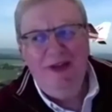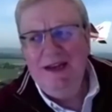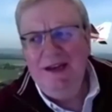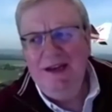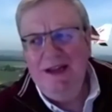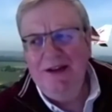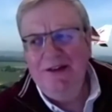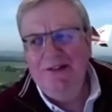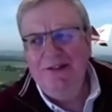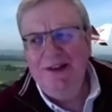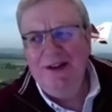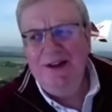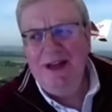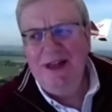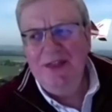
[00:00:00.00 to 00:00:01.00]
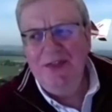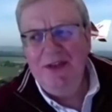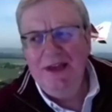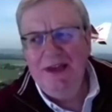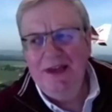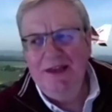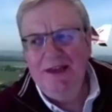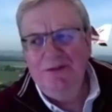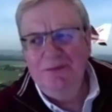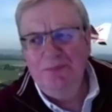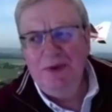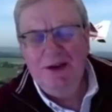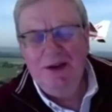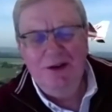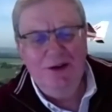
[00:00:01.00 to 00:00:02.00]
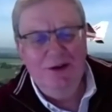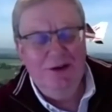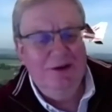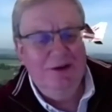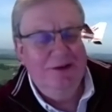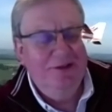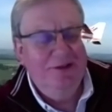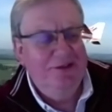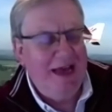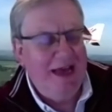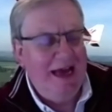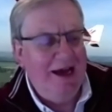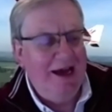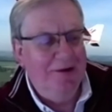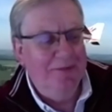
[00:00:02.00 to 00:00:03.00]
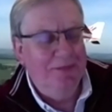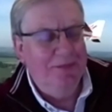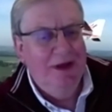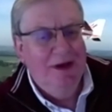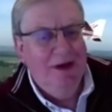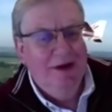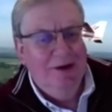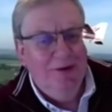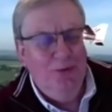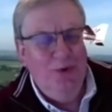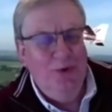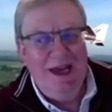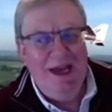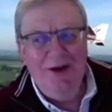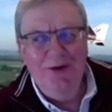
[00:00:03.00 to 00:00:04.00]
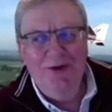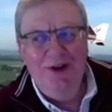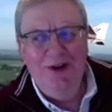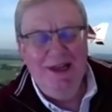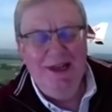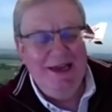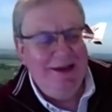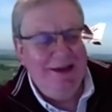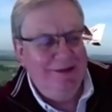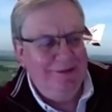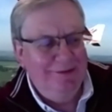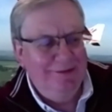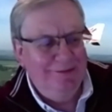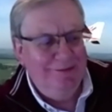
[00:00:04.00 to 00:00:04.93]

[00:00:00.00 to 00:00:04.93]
a nutshell, I think it's because we only,